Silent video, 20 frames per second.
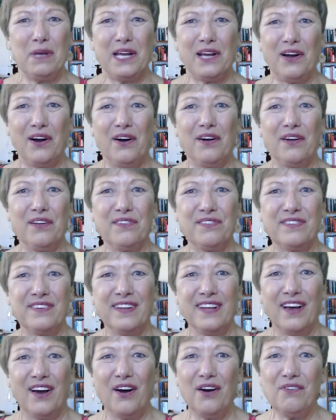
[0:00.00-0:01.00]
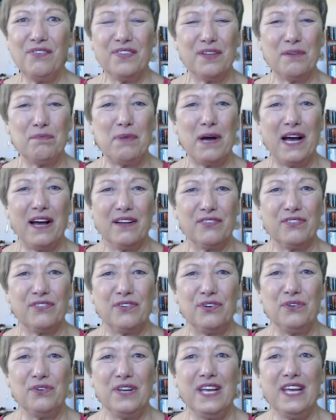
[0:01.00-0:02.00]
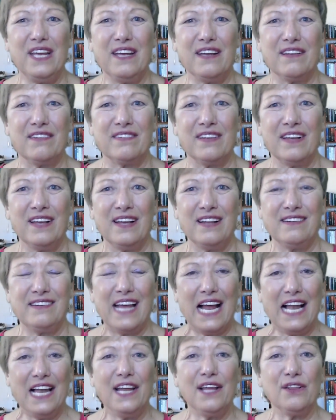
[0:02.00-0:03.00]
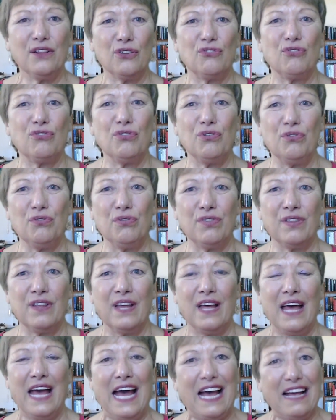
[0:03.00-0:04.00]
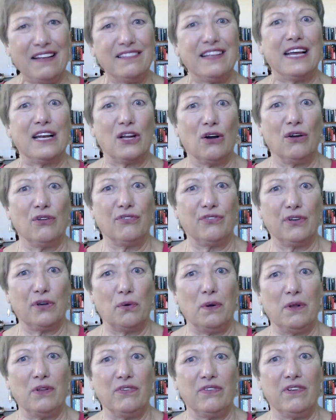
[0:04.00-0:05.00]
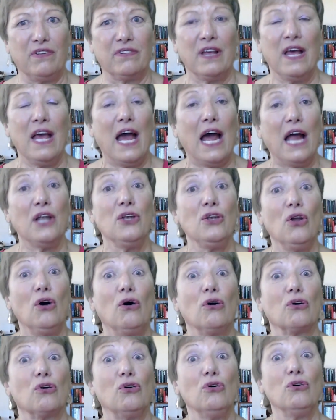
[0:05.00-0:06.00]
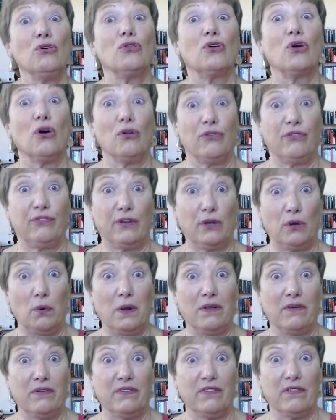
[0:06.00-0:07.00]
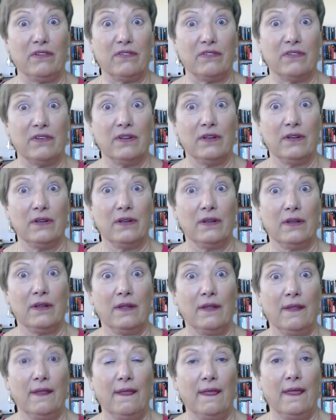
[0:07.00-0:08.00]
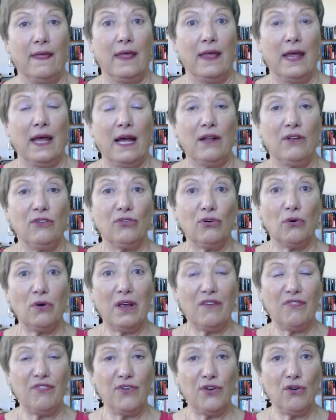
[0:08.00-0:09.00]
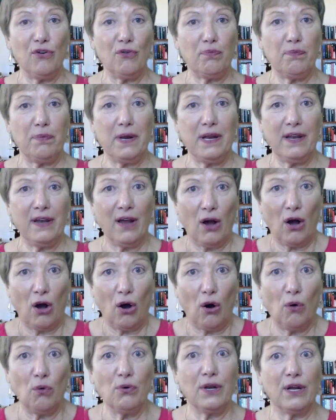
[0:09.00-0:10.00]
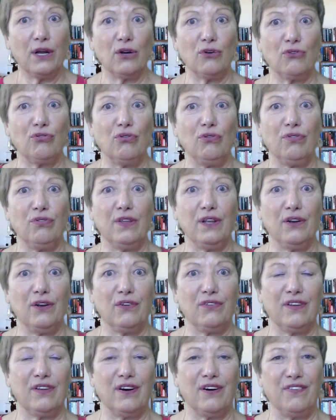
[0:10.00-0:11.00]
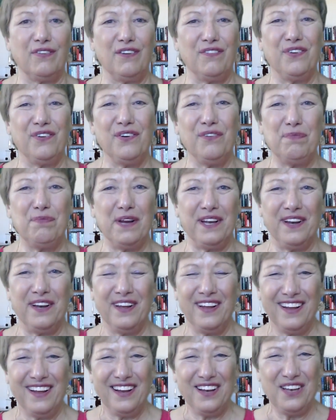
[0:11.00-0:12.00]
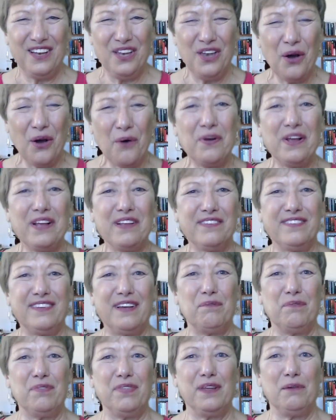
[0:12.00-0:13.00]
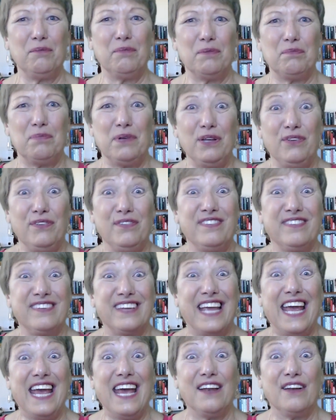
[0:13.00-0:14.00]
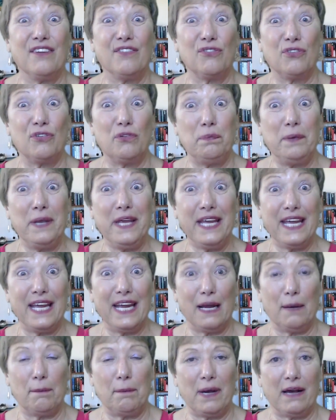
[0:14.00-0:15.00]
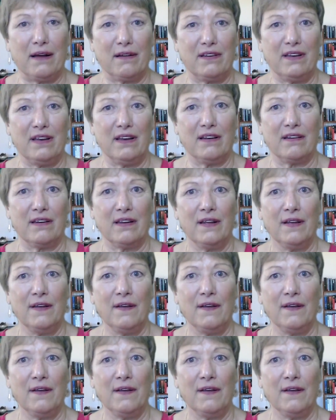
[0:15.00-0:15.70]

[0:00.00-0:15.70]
because over the past two years, telling the truth has had consequences and not good consequences. And so, if you've been holding a truth in yourself, if you've been knowing something but be scared of speaking about it,